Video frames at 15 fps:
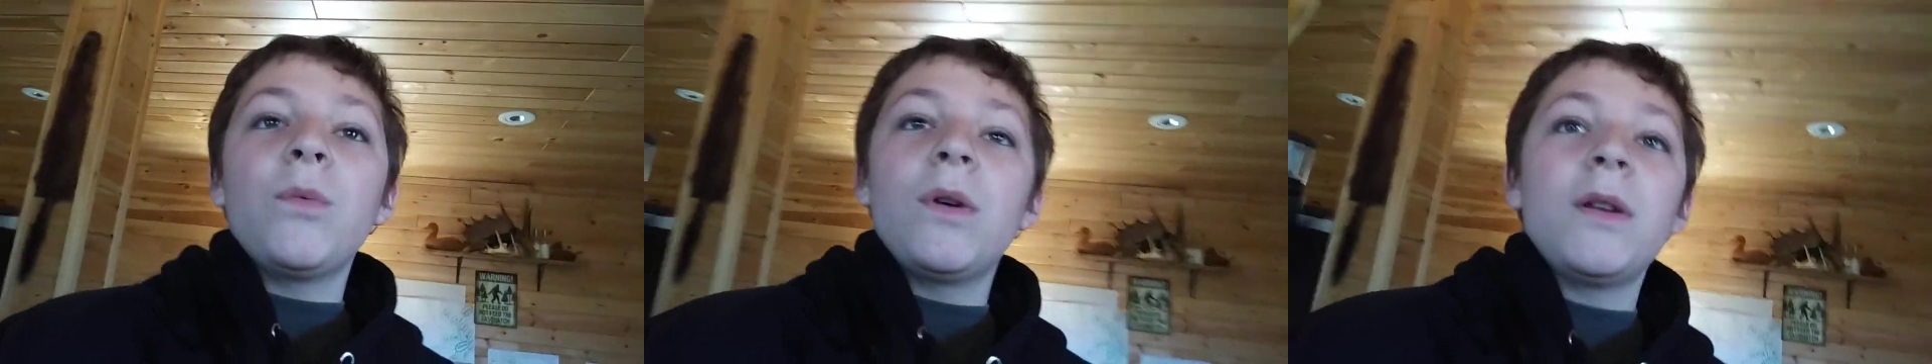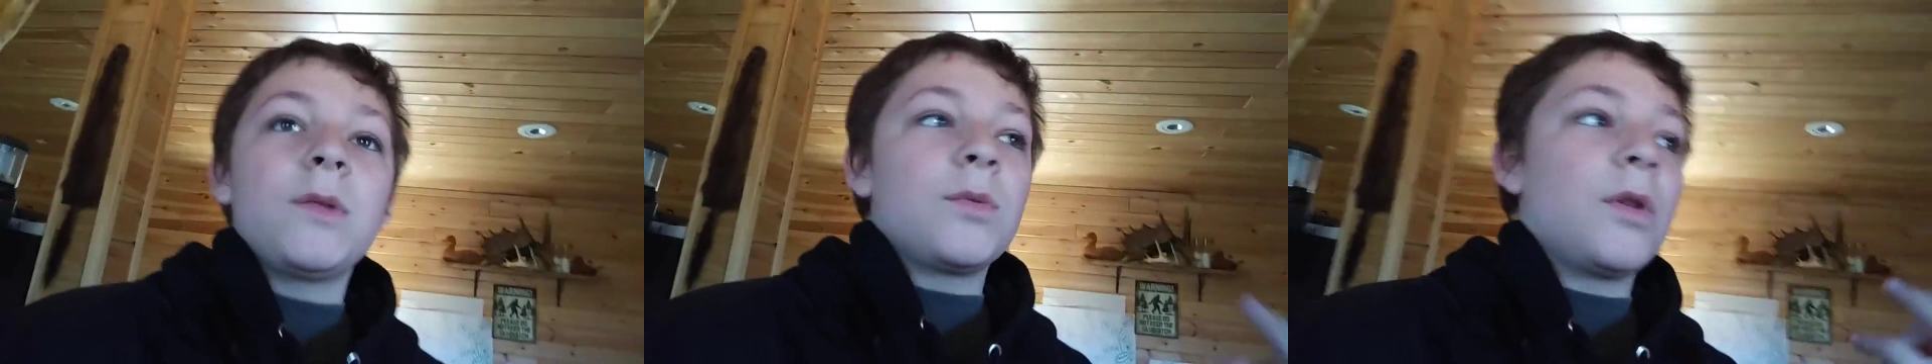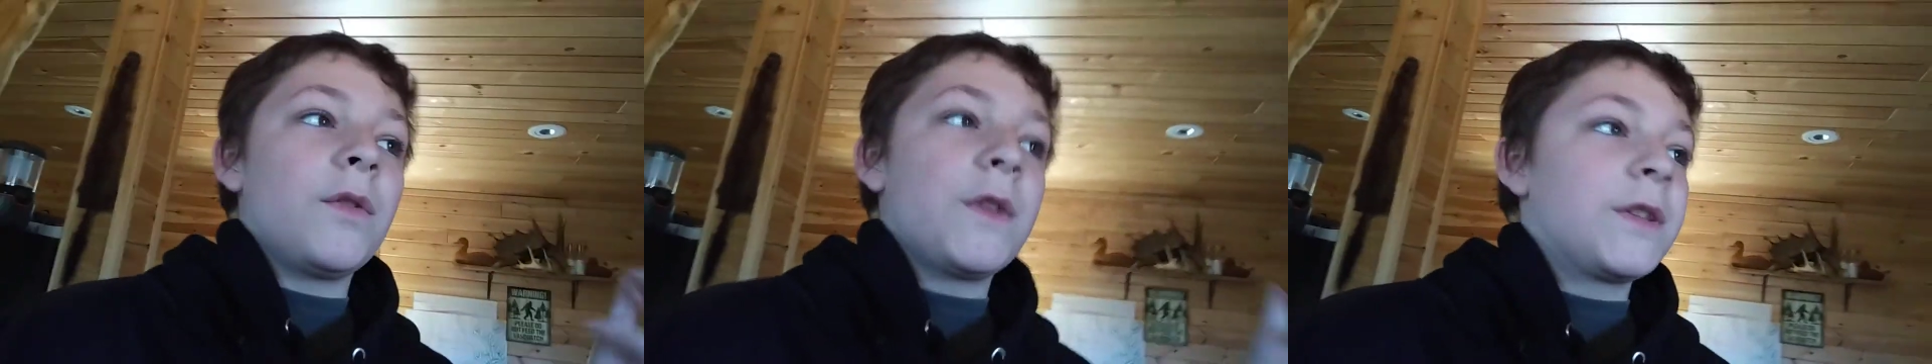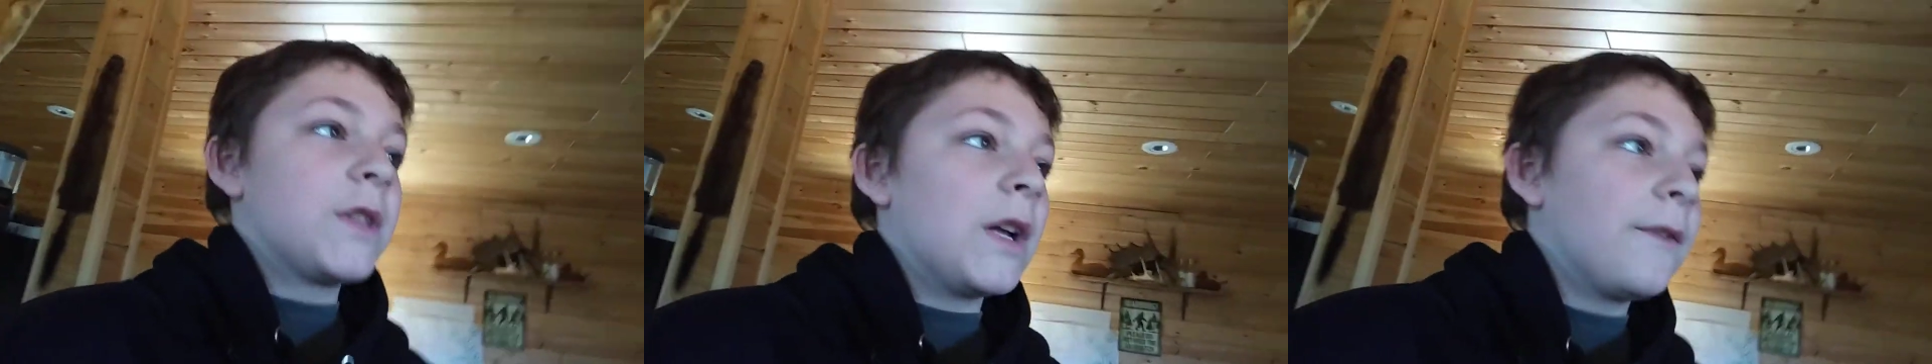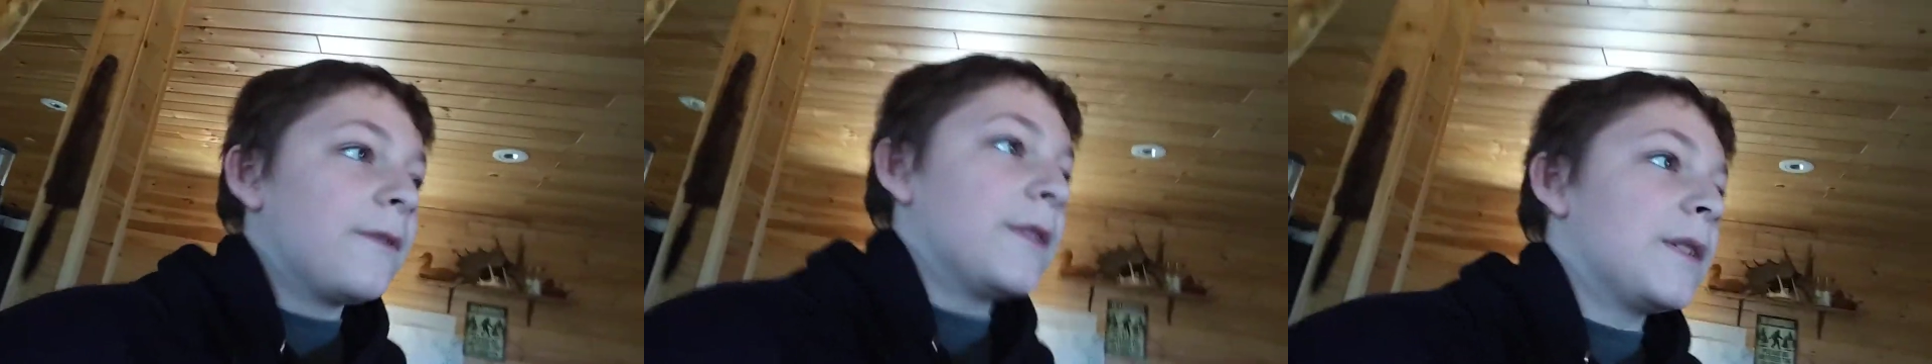was, where all the
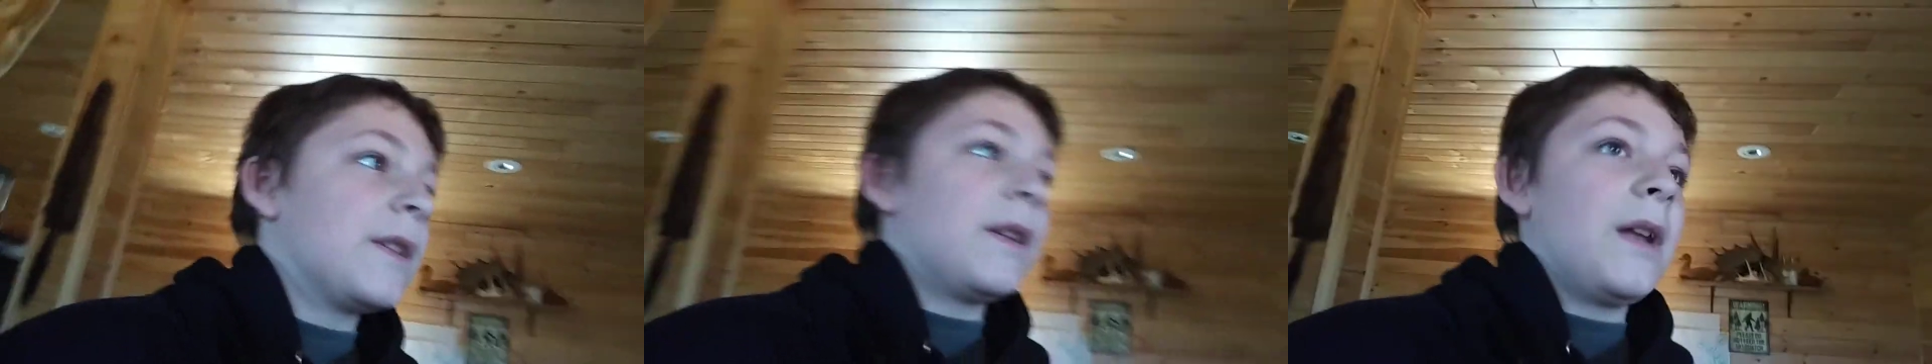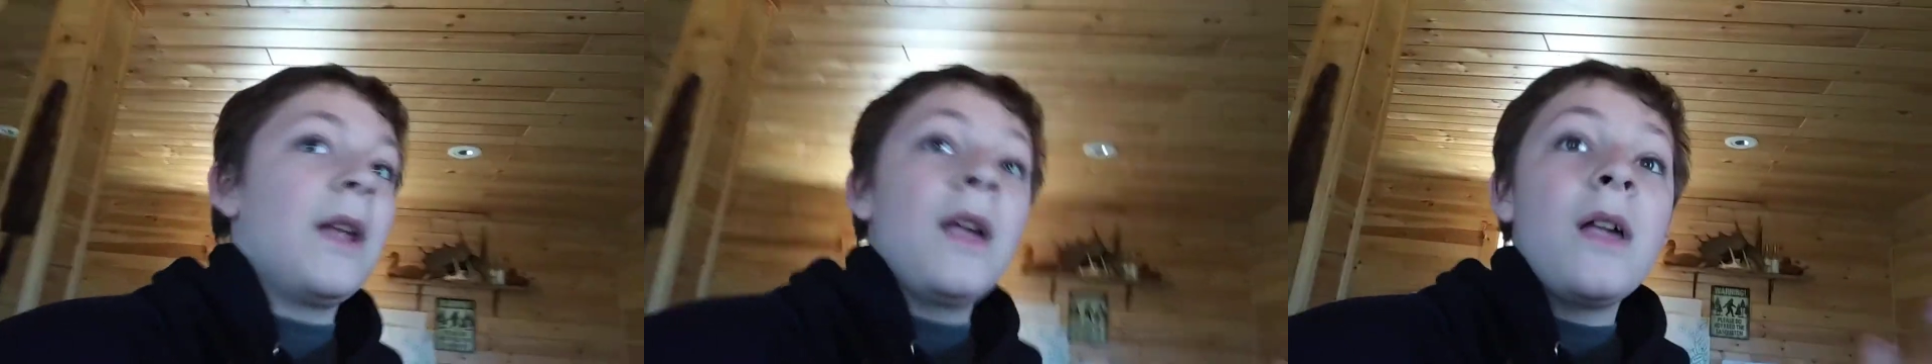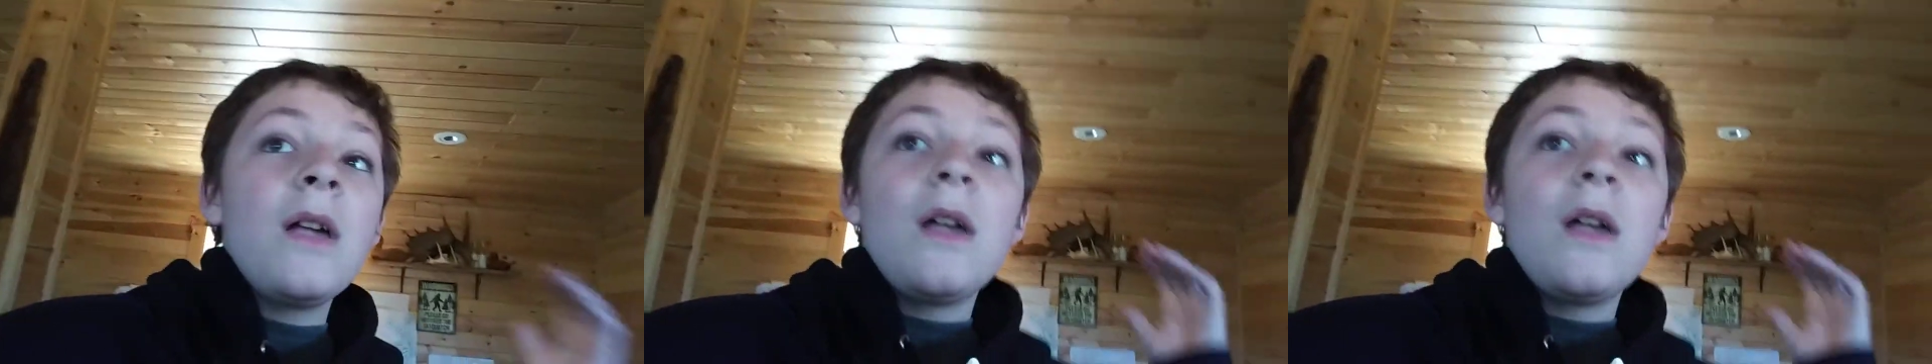stuff is in it.